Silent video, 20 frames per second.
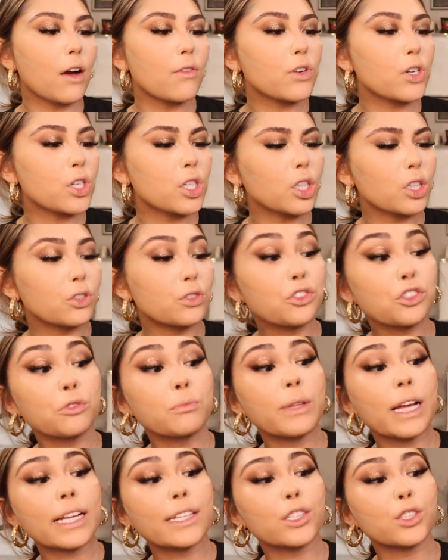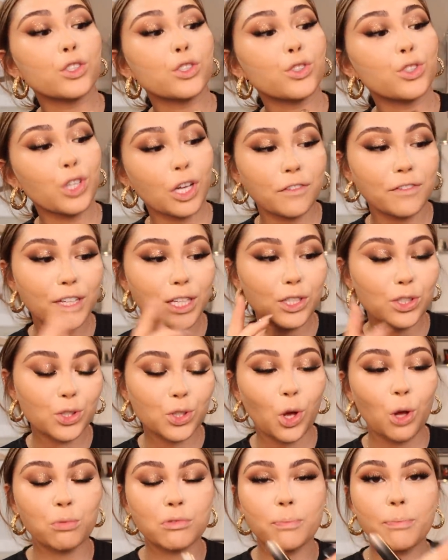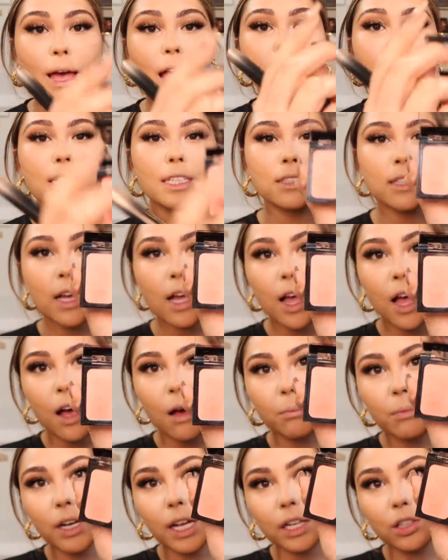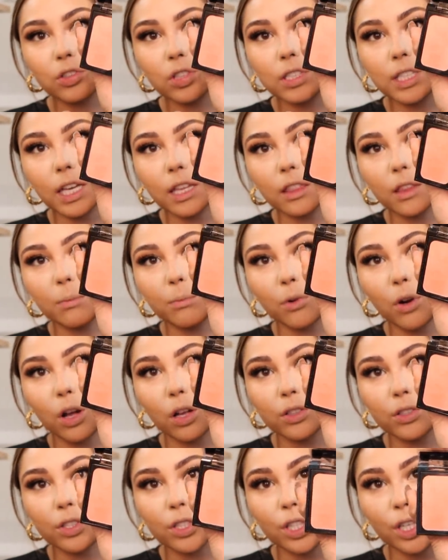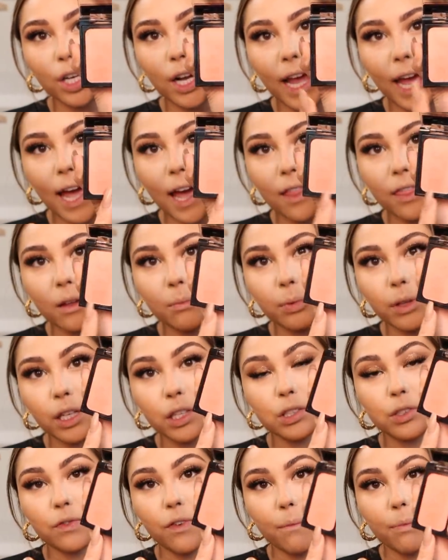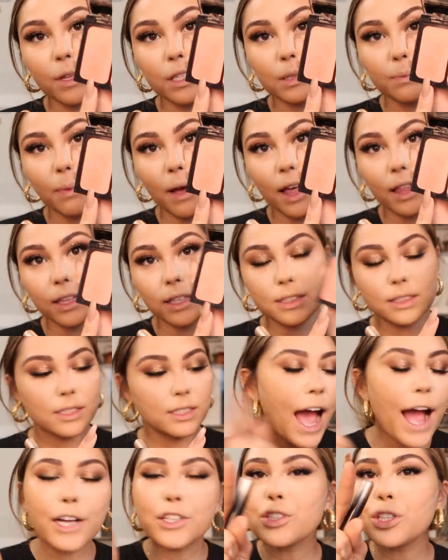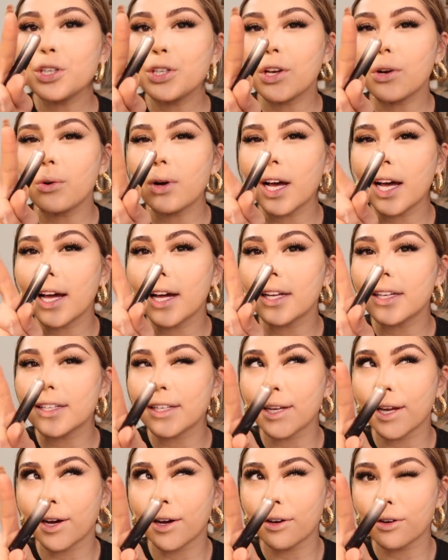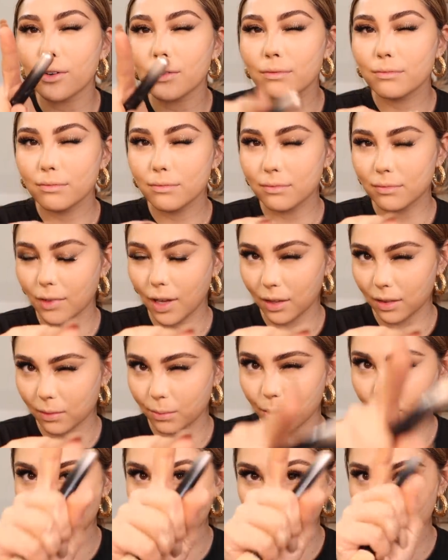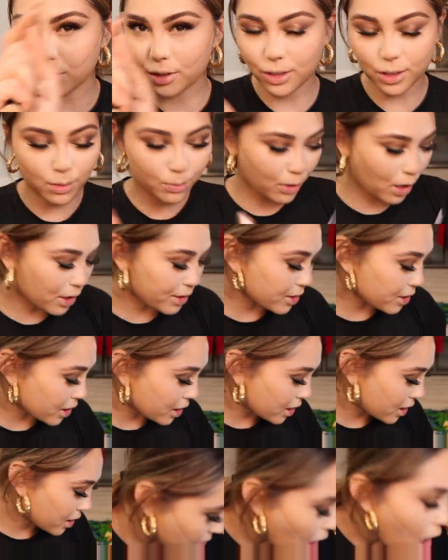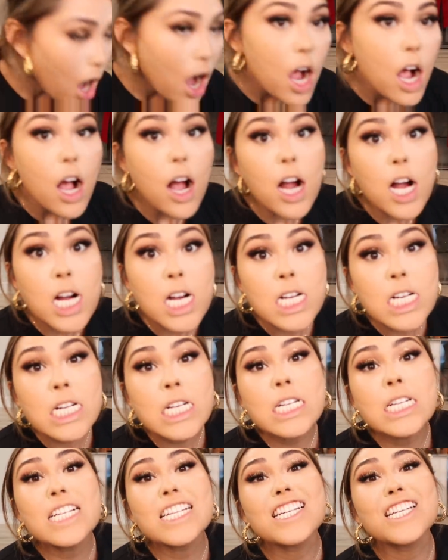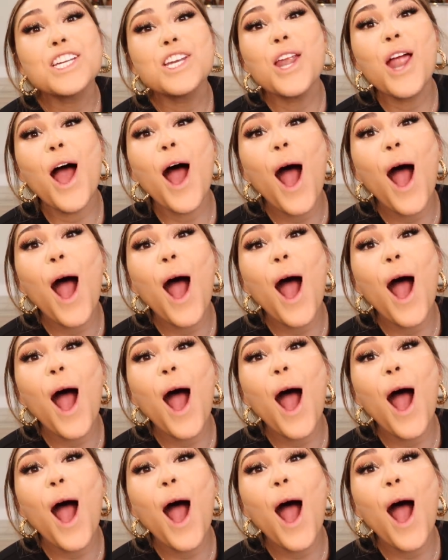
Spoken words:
Covergirl TruBlend Serving Sculpt Palette. I'm gonna actually take the bronzer and the blush from this palette. Actually, you know what? No, not the blush, just the bronzer. Oh, no!